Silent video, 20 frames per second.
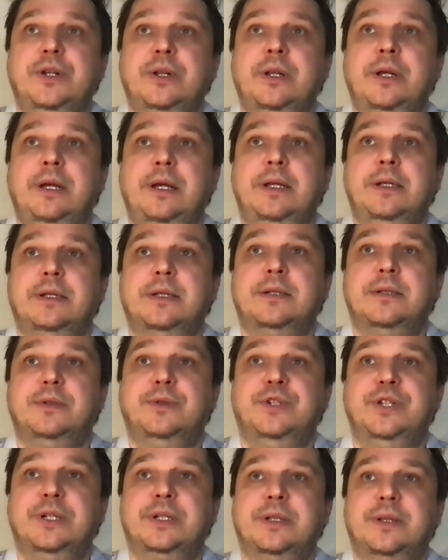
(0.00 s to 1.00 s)
actually, it's
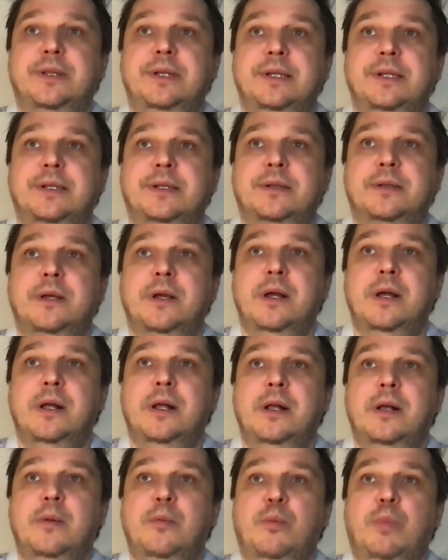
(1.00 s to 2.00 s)
just this
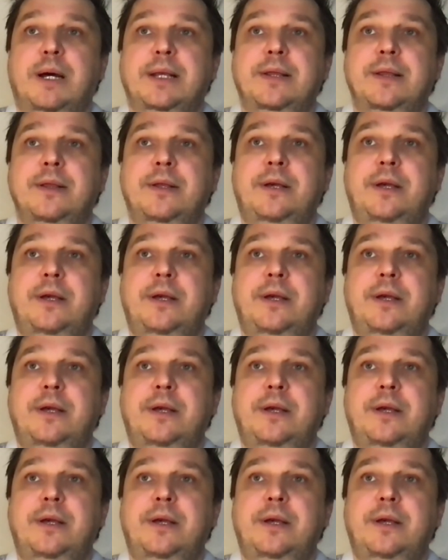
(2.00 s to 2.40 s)
button